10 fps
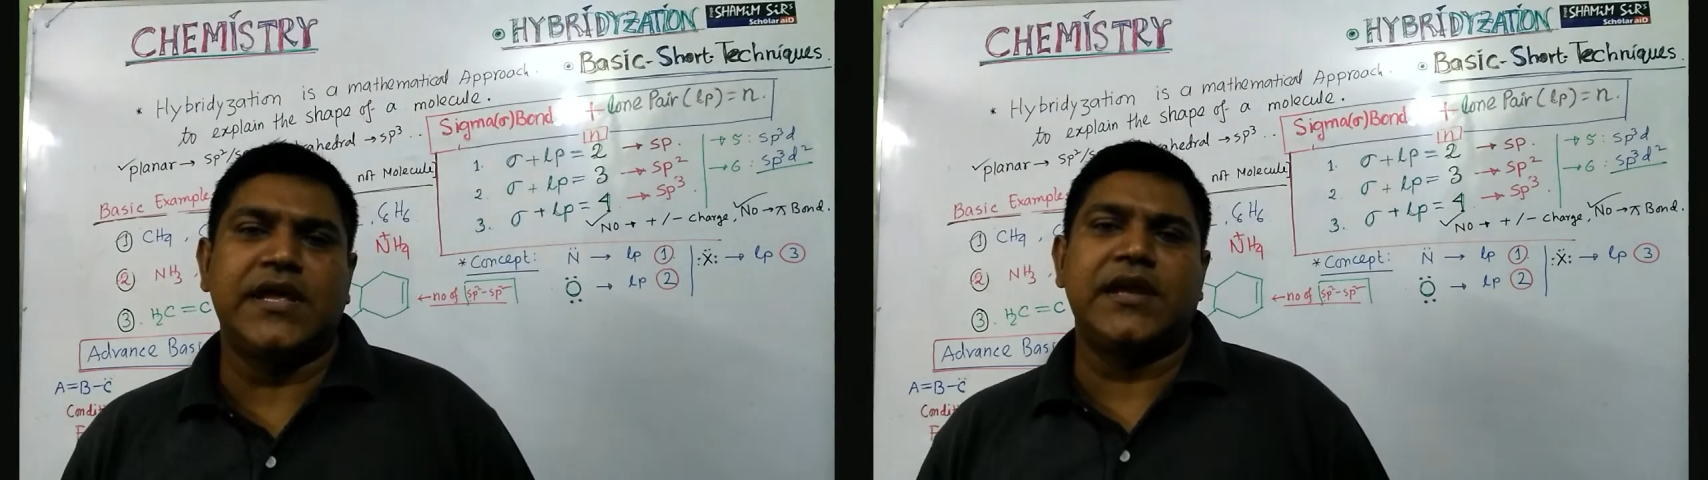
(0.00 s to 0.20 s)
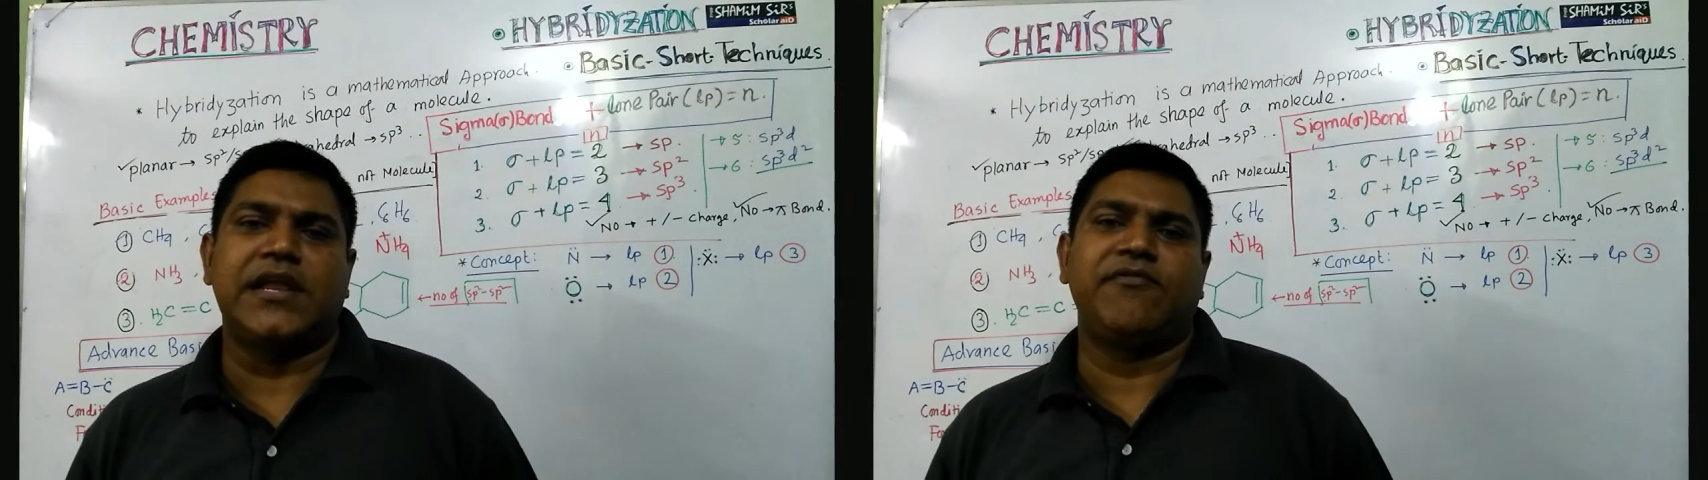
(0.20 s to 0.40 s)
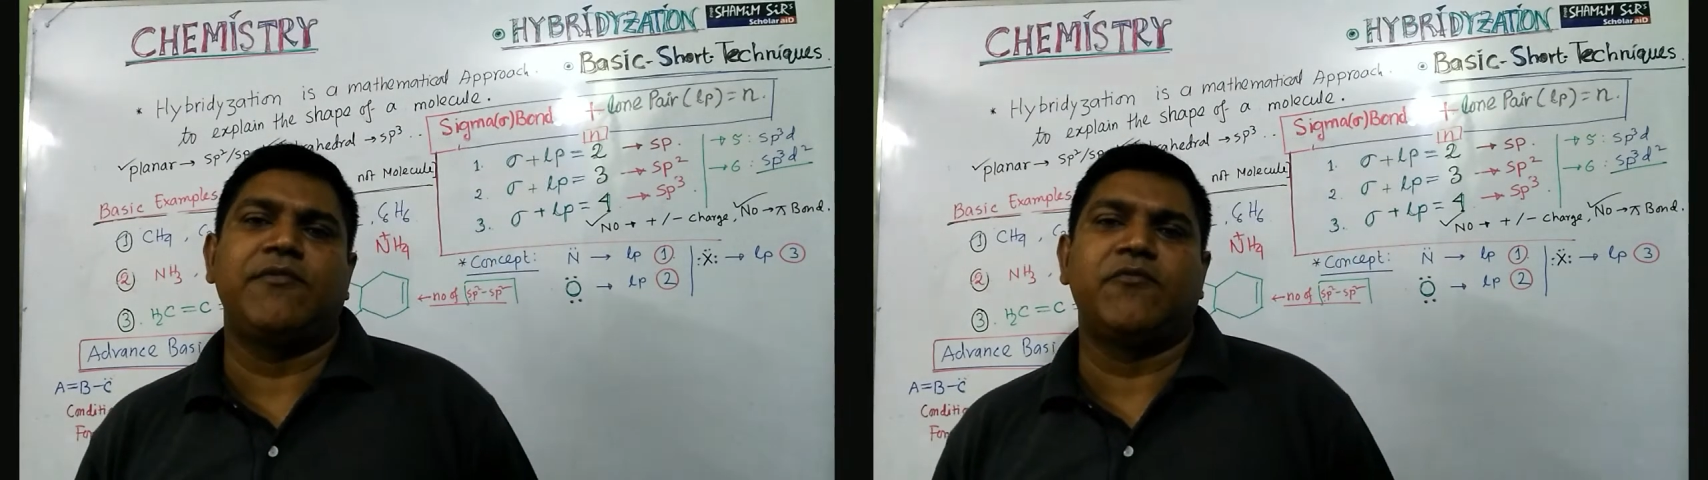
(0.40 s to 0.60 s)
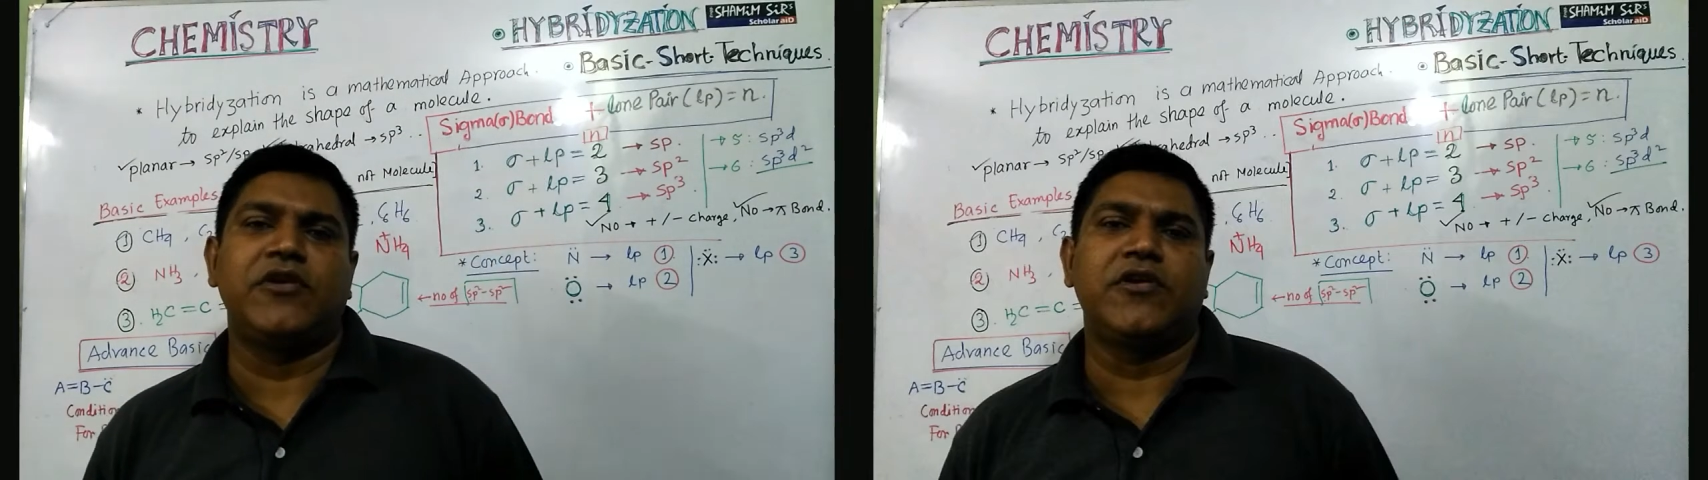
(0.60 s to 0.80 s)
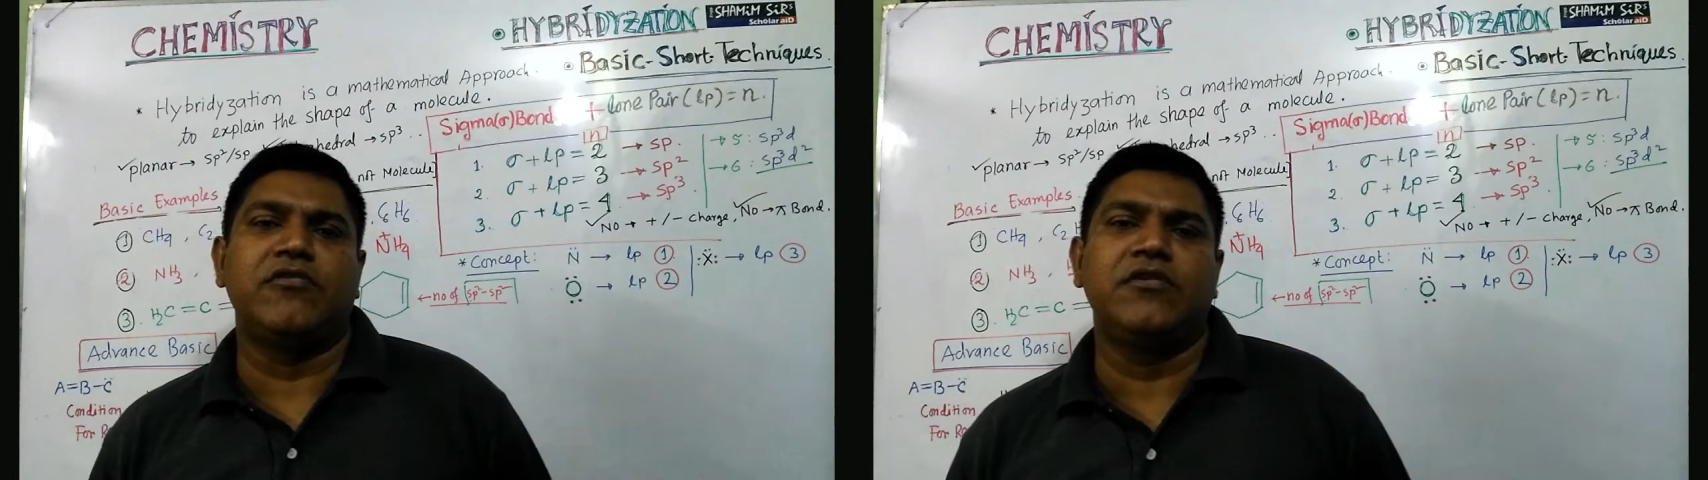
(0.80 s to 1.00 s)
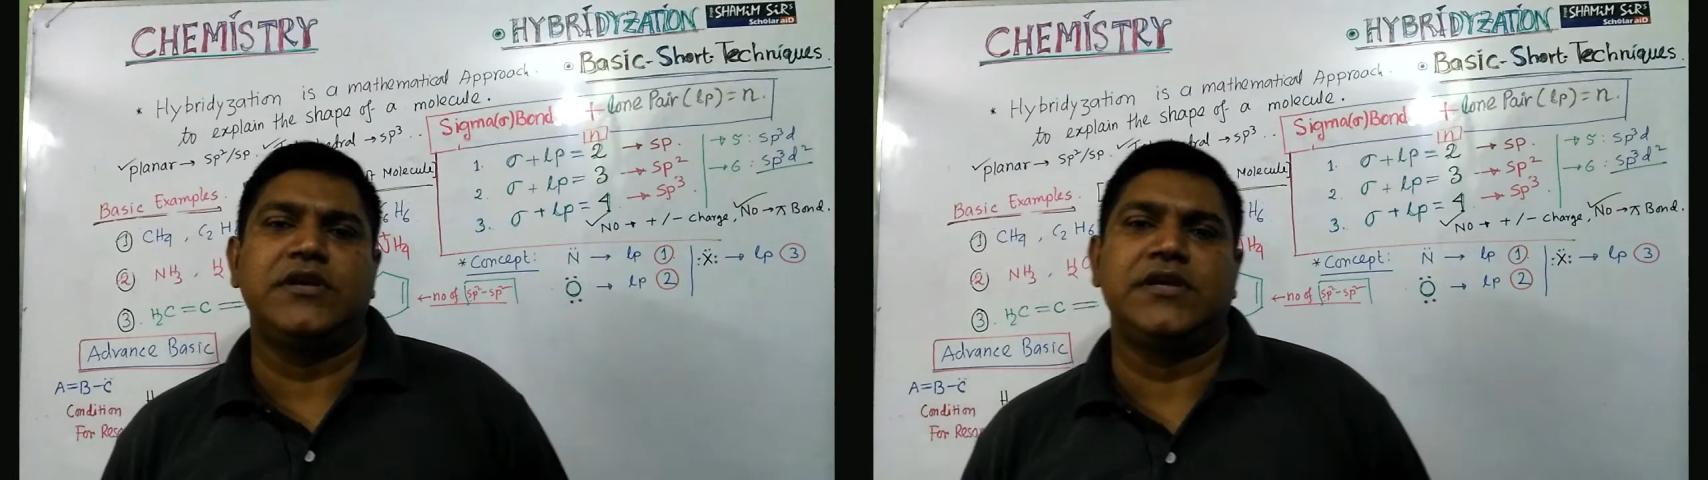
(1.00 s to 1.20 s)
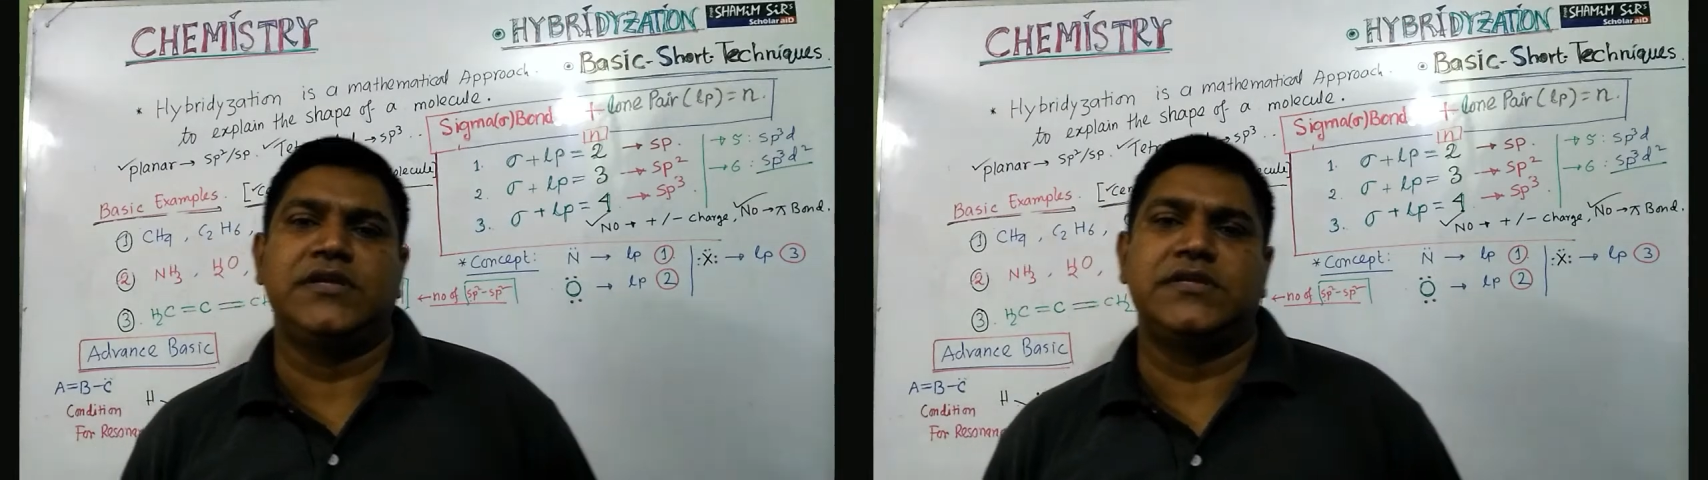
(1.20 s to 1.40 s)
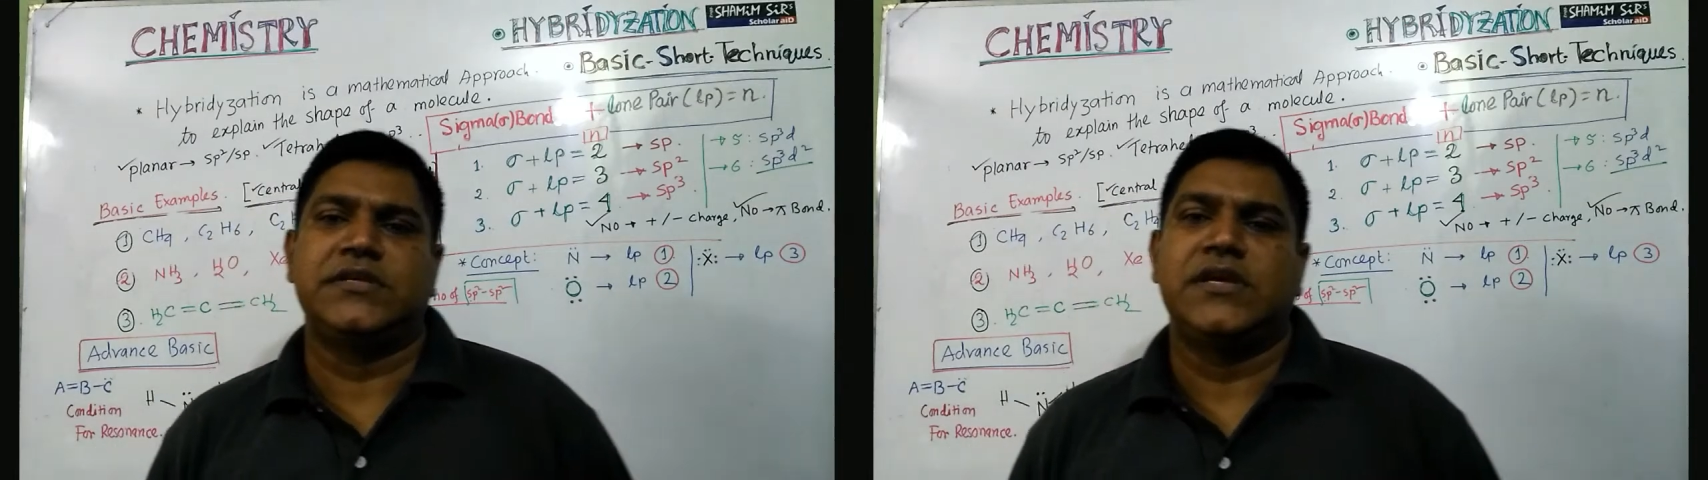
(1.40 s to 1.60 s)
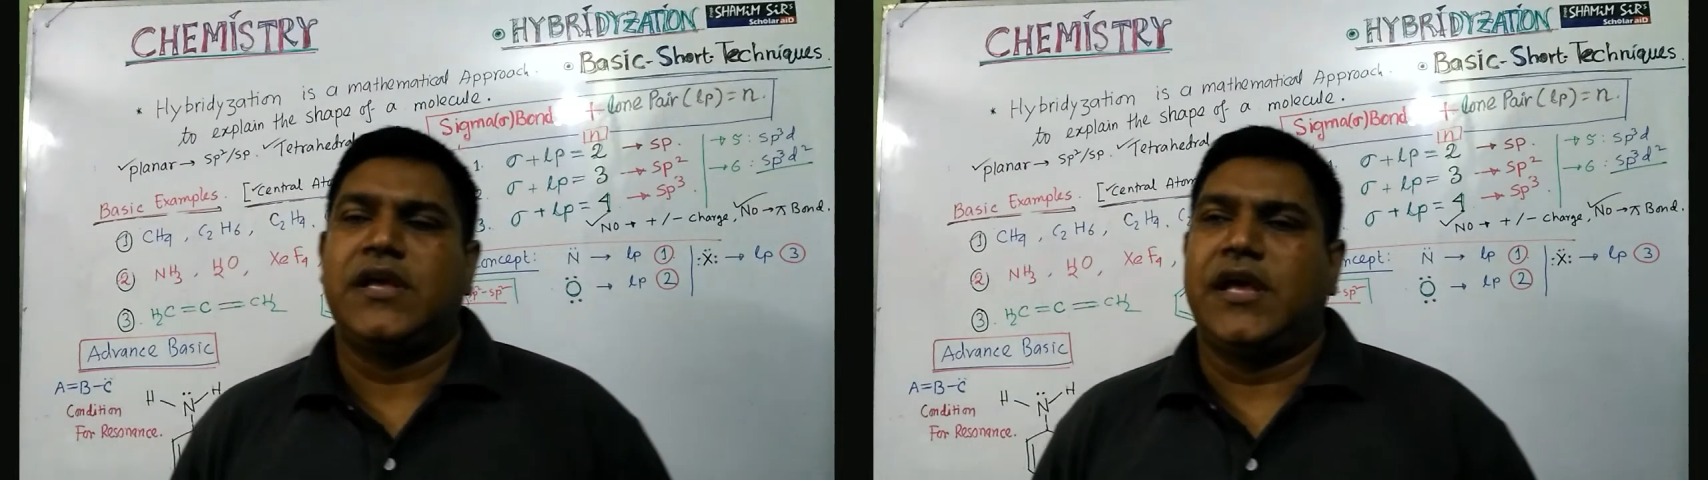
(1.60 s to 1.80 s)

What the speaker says: that if a molecule is